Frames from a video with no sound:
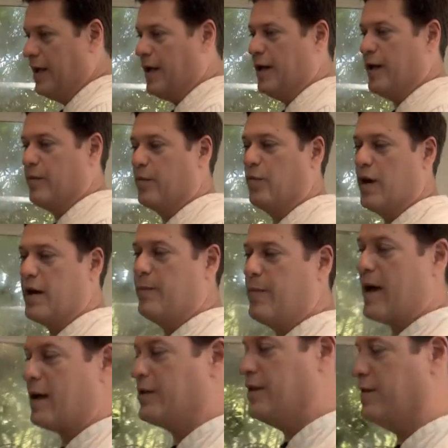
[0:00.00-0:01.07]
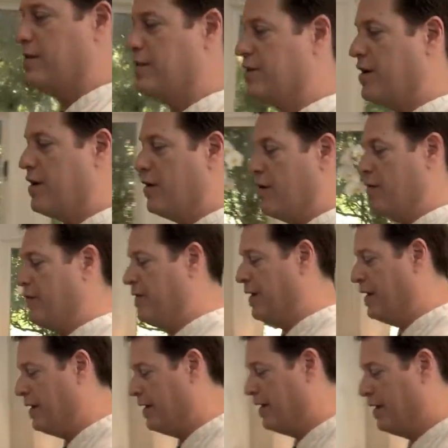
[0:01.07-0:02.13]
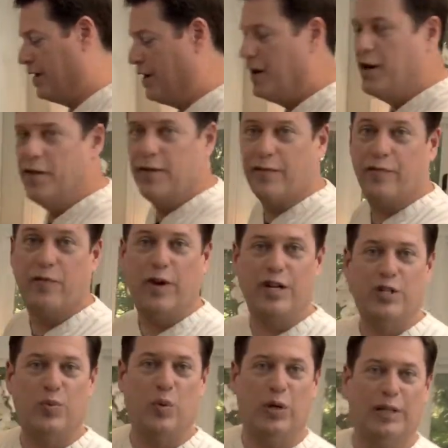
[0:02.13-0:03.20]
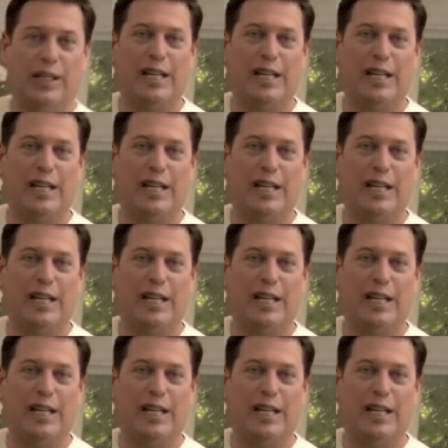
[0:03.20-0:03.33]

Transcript: and right back to the stove. The French word